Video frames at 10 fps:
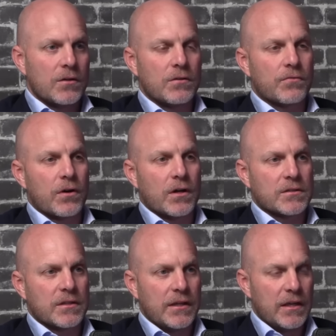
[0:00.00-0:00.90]
you've
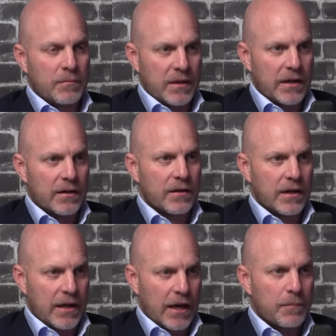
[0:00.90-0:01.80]
got EMEA
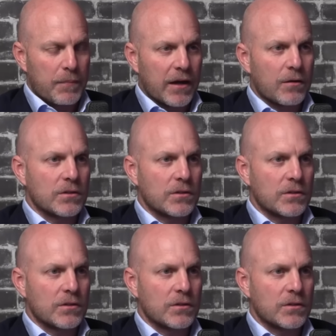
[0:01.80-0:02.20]
and APEC,